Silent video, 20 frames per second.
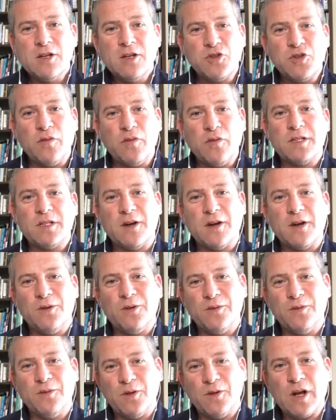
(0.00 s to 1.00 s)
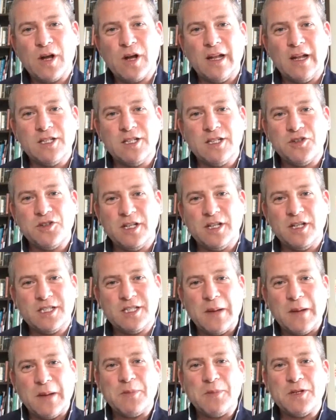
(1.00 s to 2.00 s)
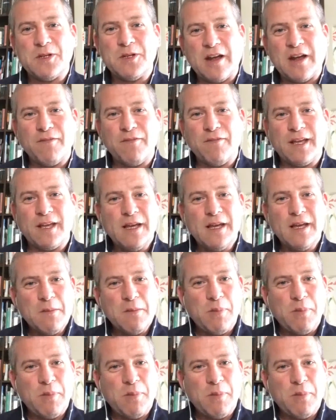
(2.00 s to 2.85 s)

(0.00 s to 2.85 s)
drove it down O'Connell Street, stopped the traffic,